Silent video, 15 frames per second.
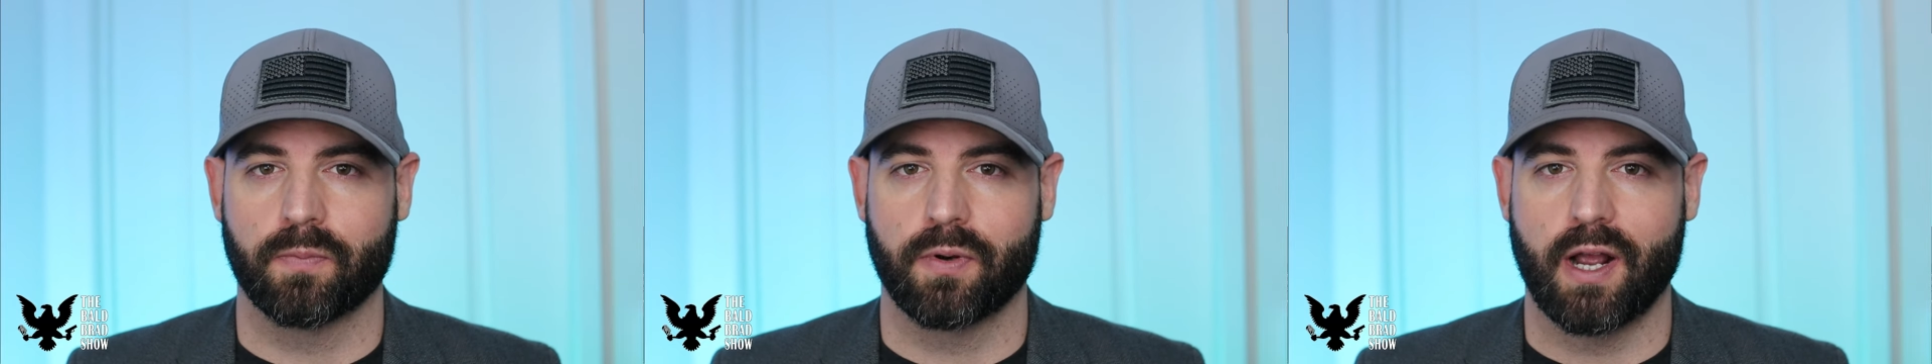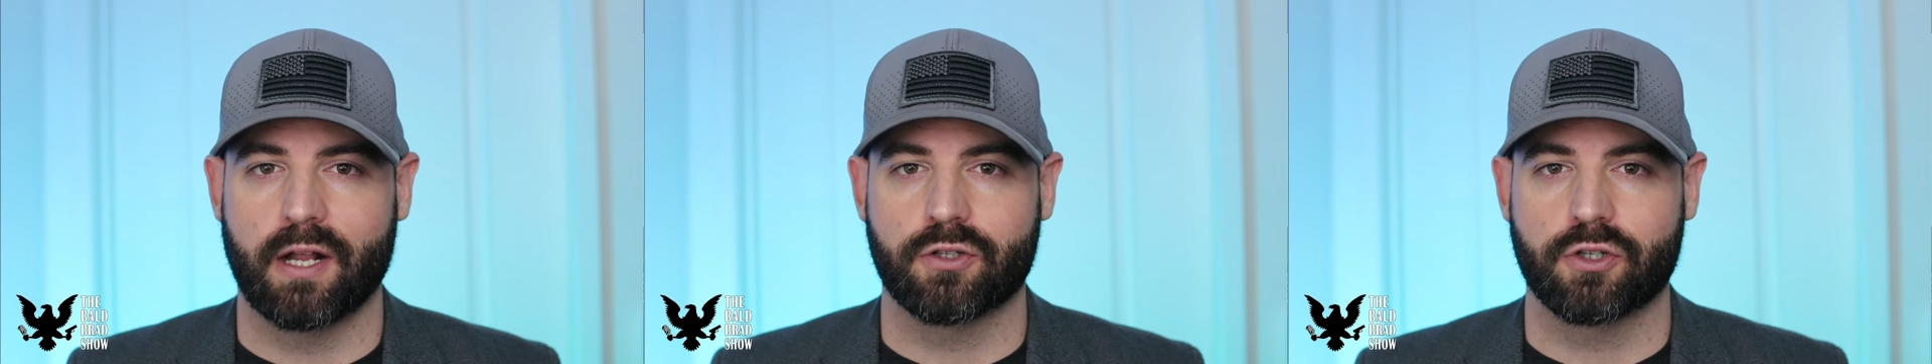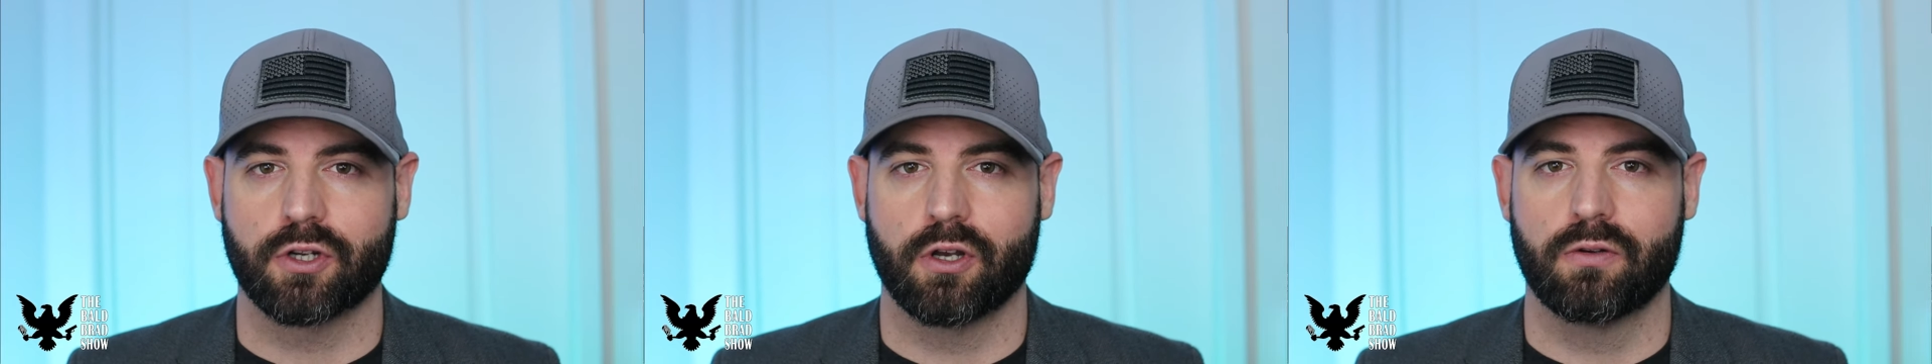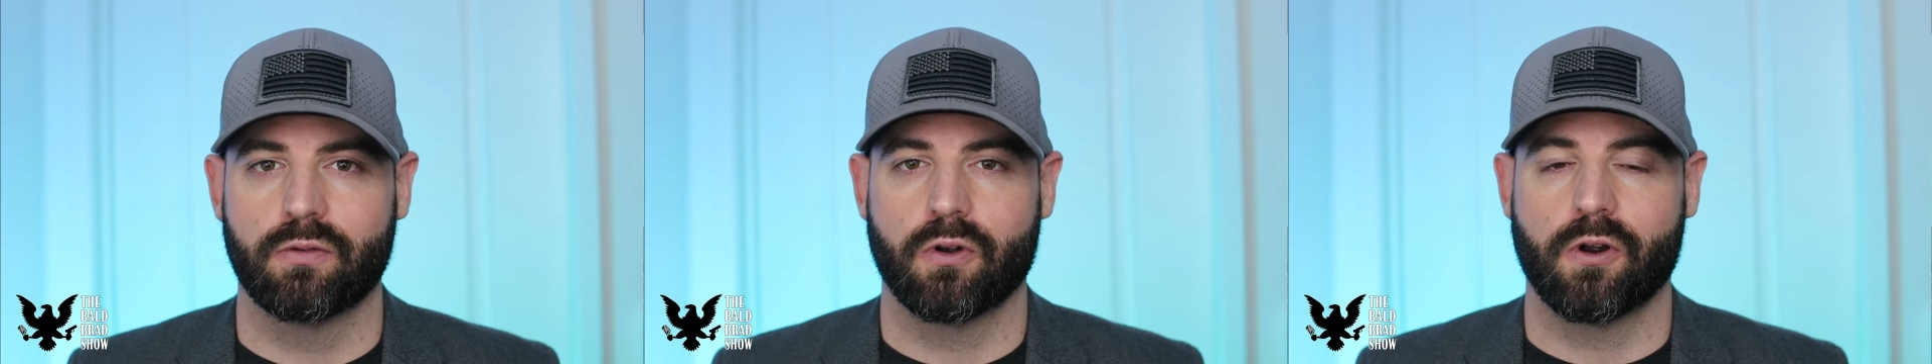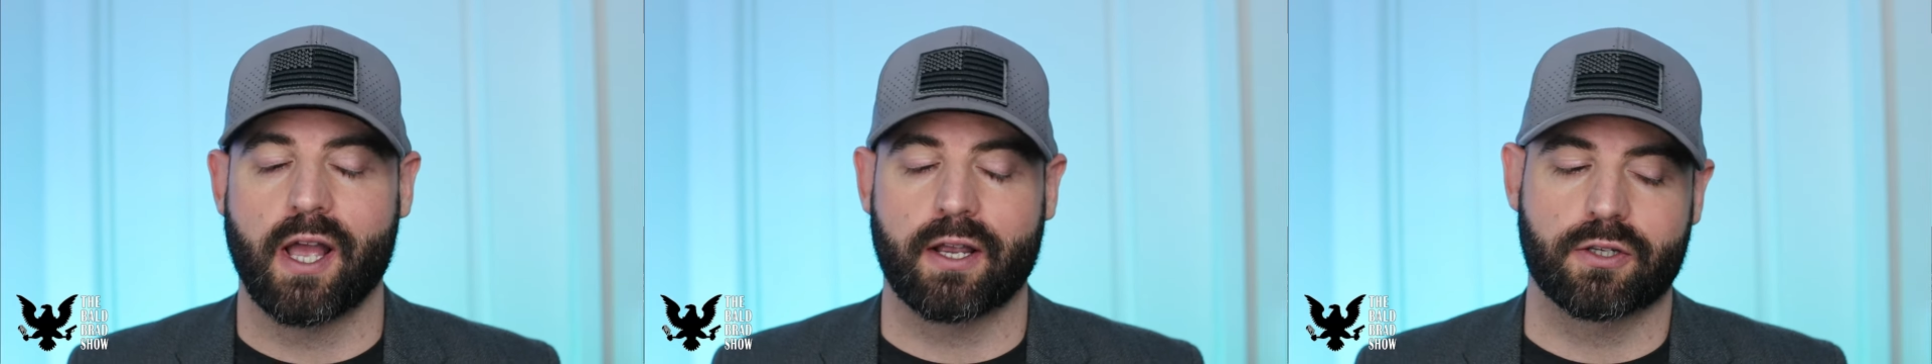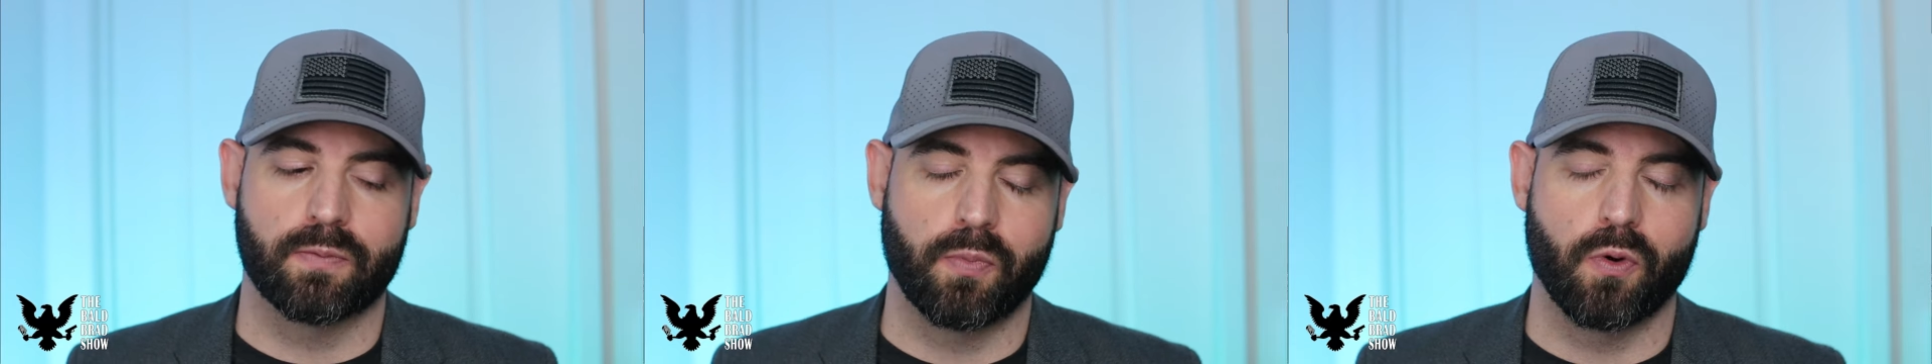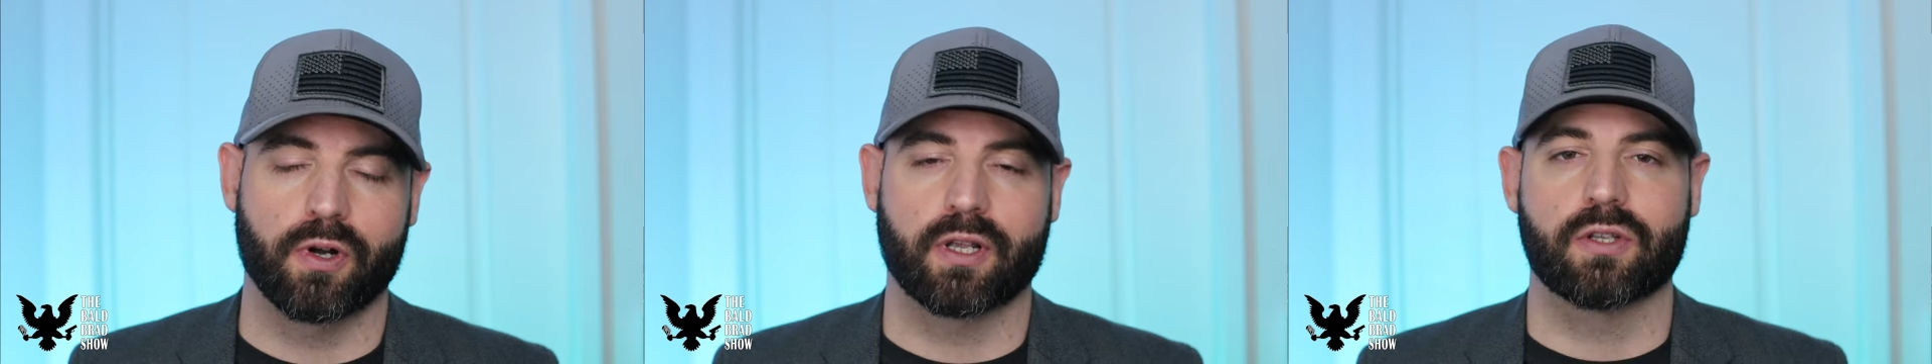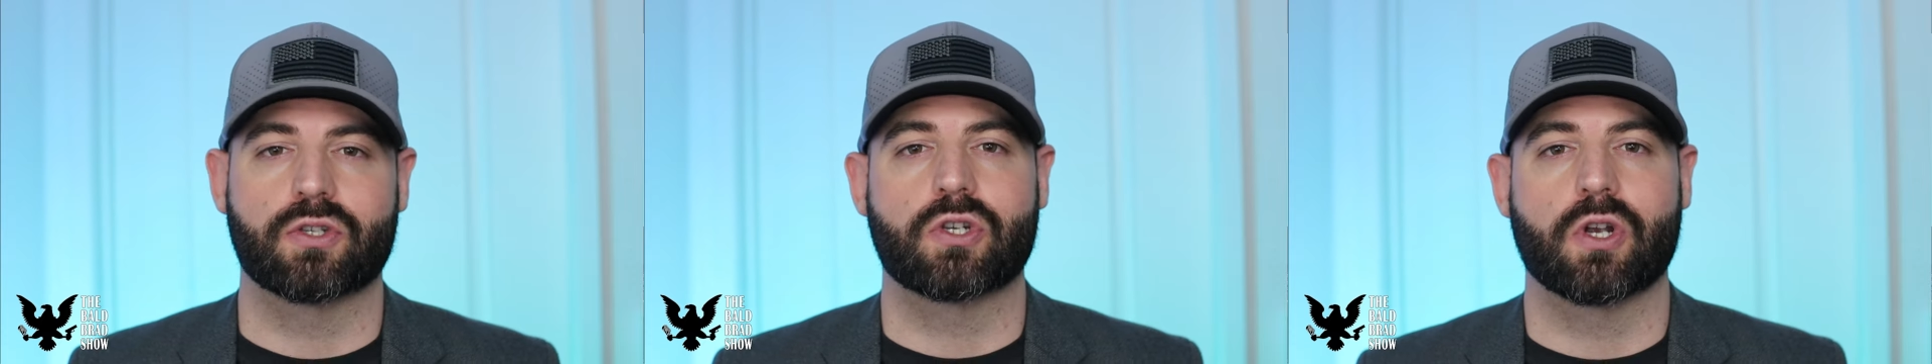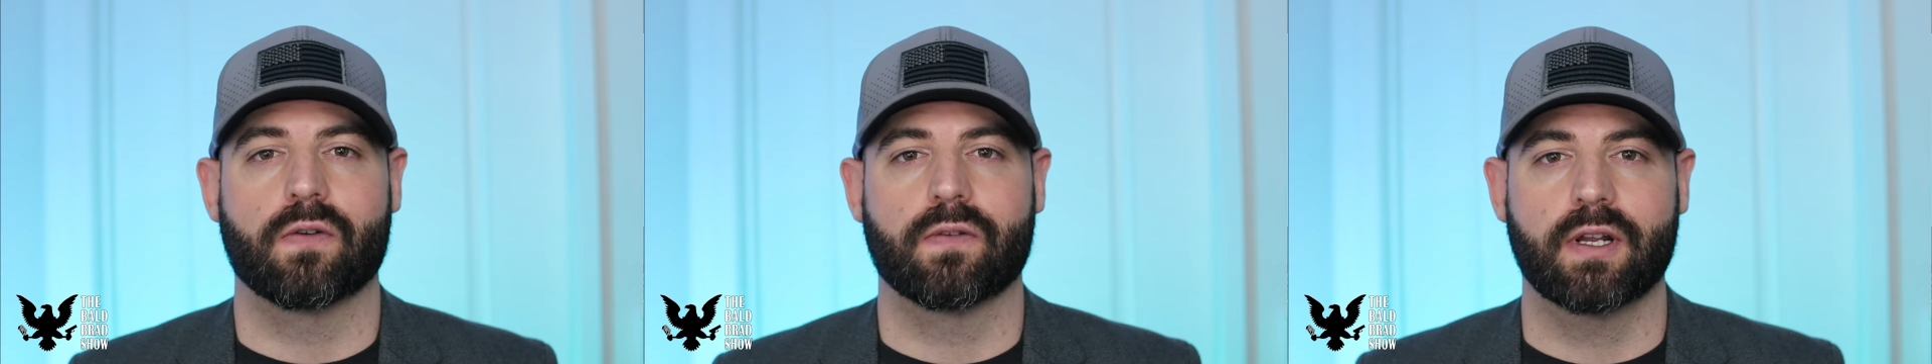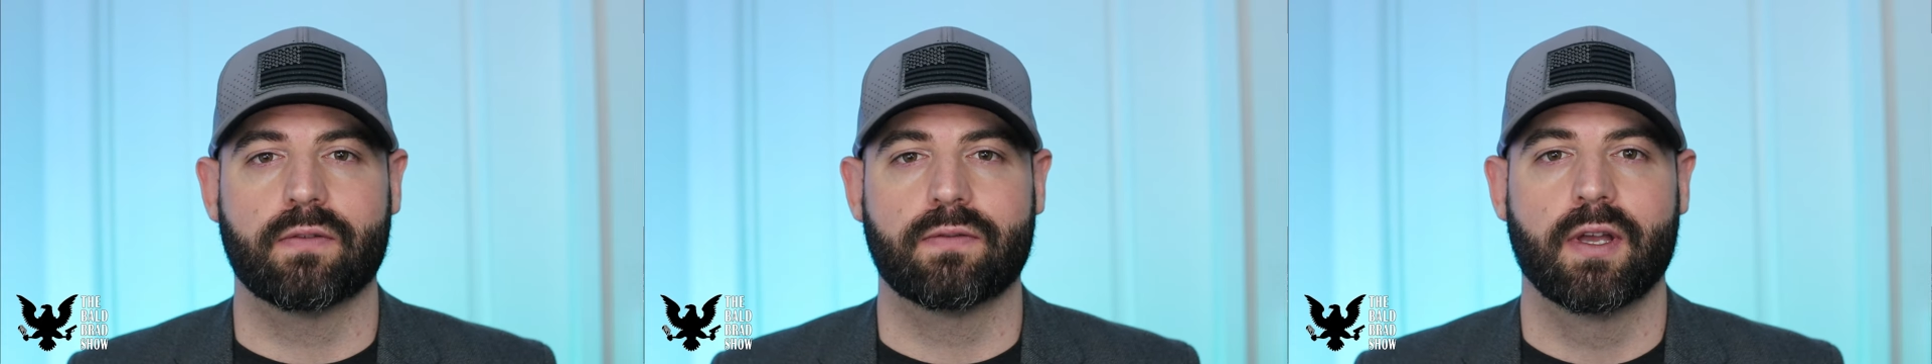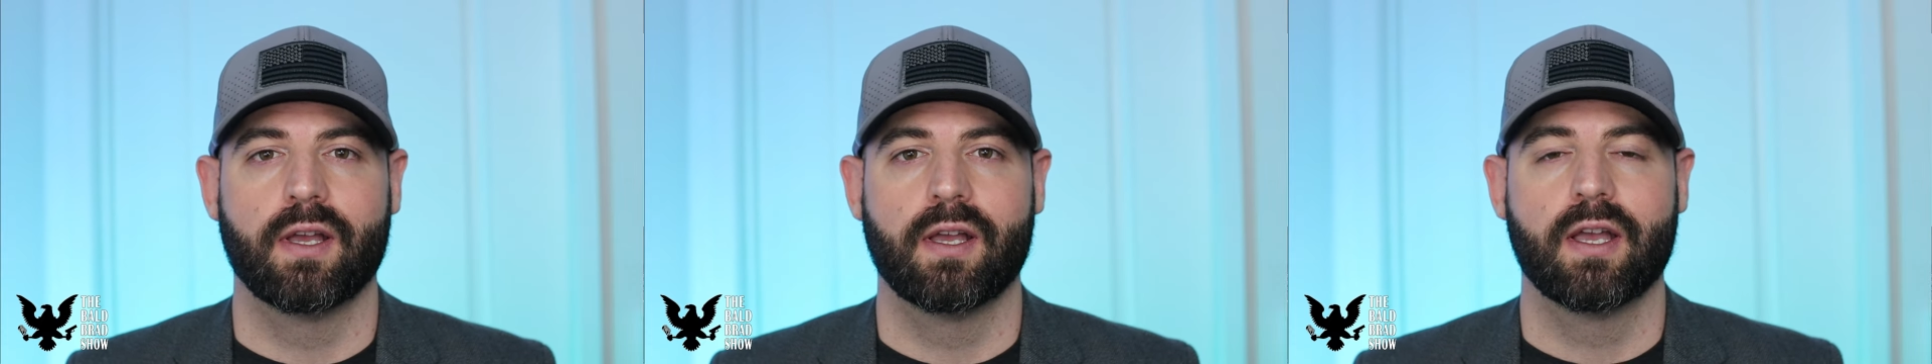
Brad Show or heck, support a conservative,